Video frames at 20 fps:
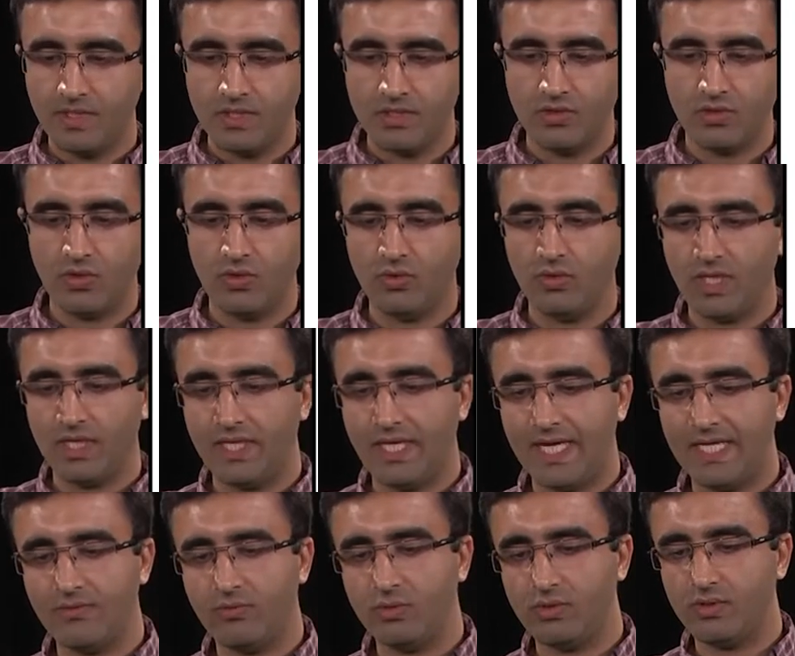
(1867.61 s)
So, and
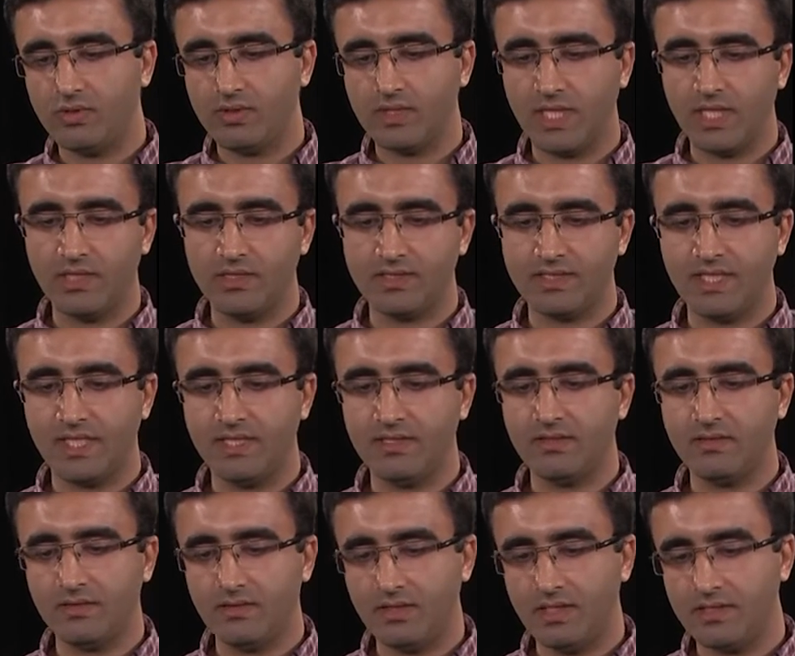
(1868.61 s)
that would tell us
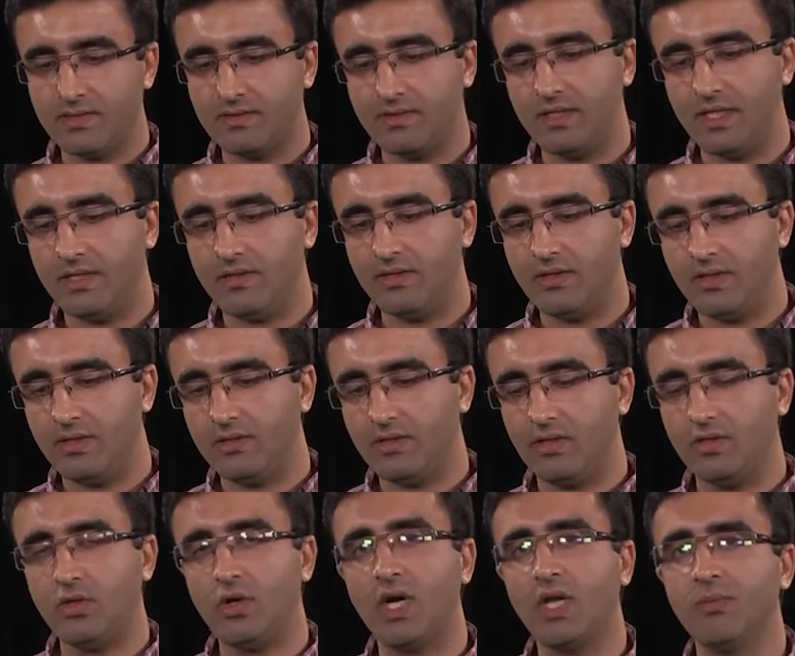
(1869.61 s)
that this, the, the, the
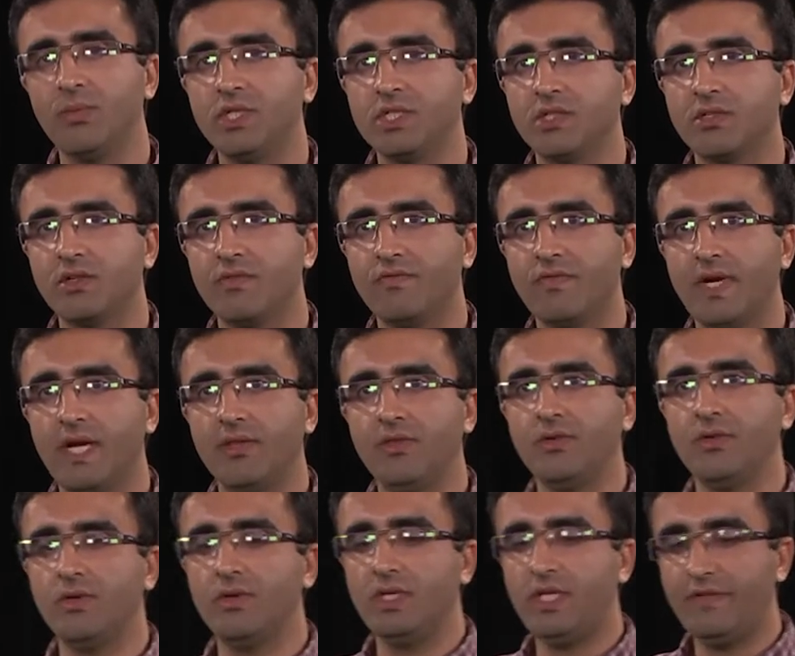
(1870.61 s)
non-measured
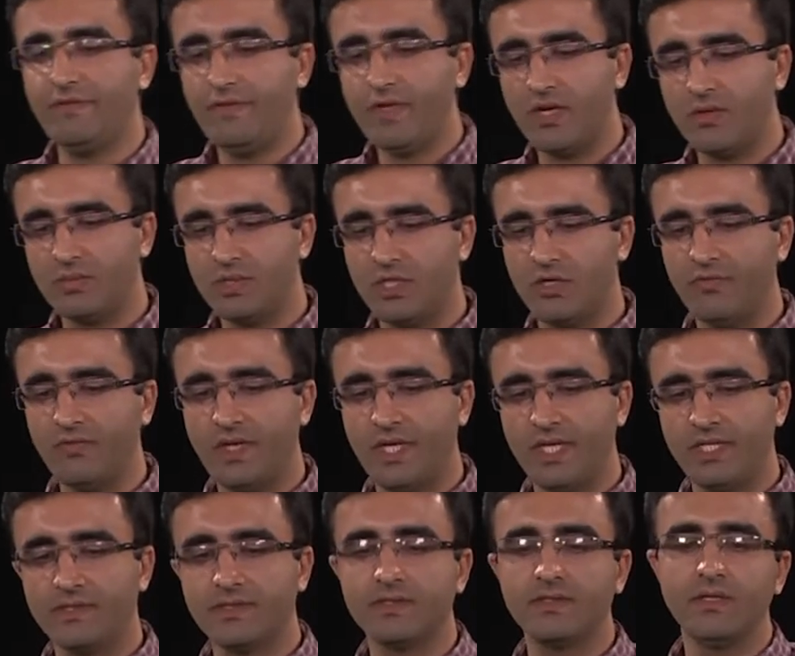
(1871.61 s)
confounder, if we observe
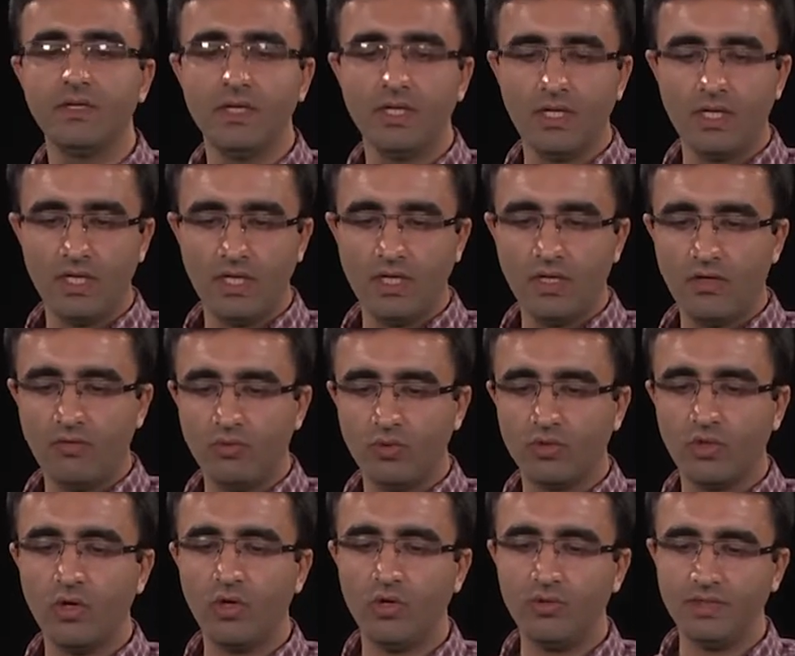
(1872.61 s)
x, would
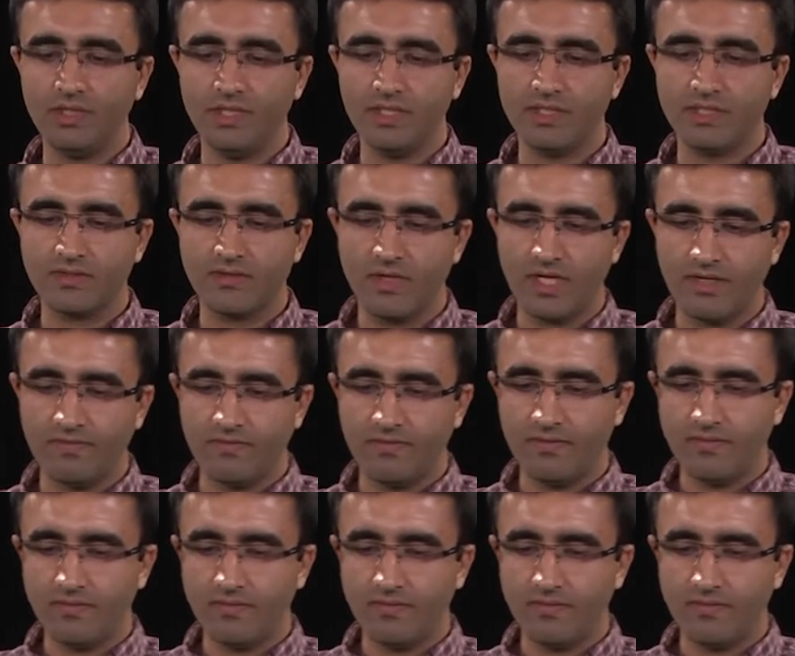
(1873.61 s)
hold in this graph.